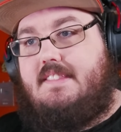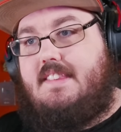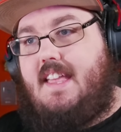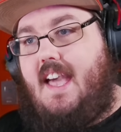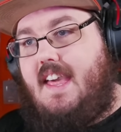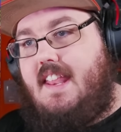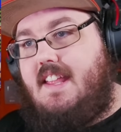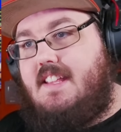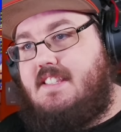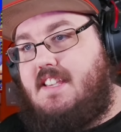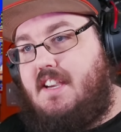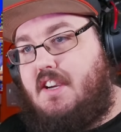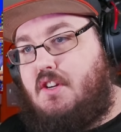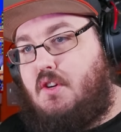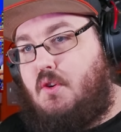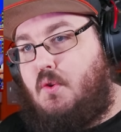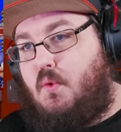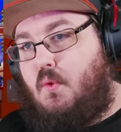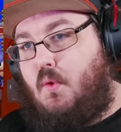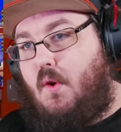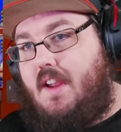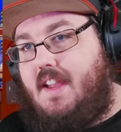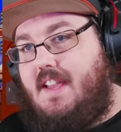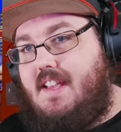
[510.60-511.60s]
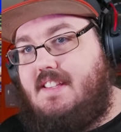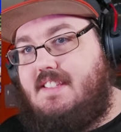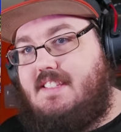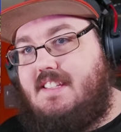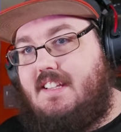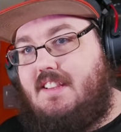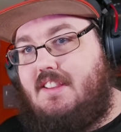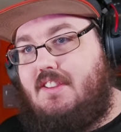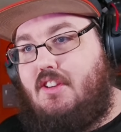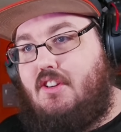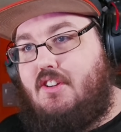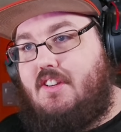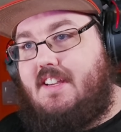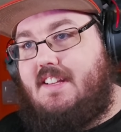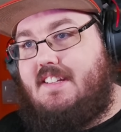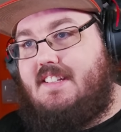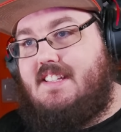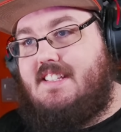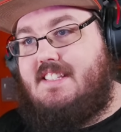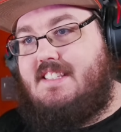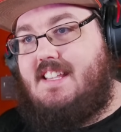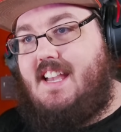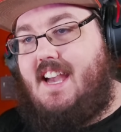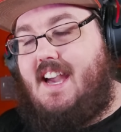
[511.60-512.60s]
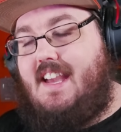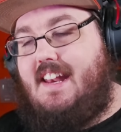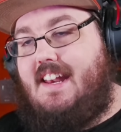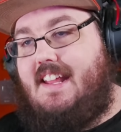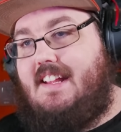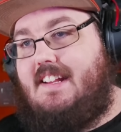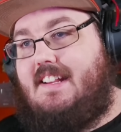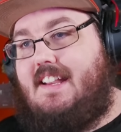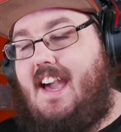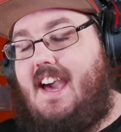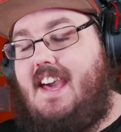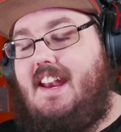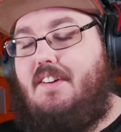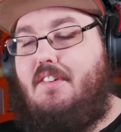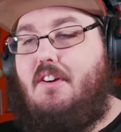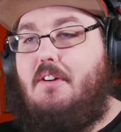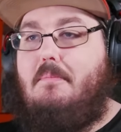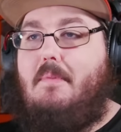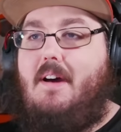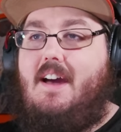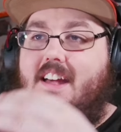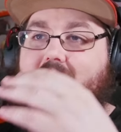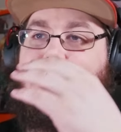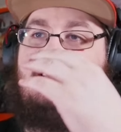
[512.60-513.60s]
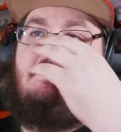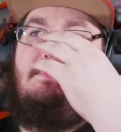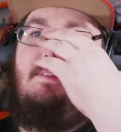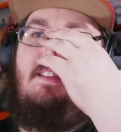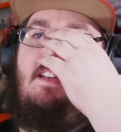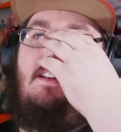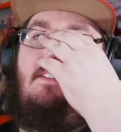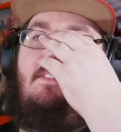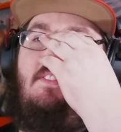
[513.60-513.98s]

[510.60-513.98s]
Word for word: That is a crazy looking design. It kind of reminds me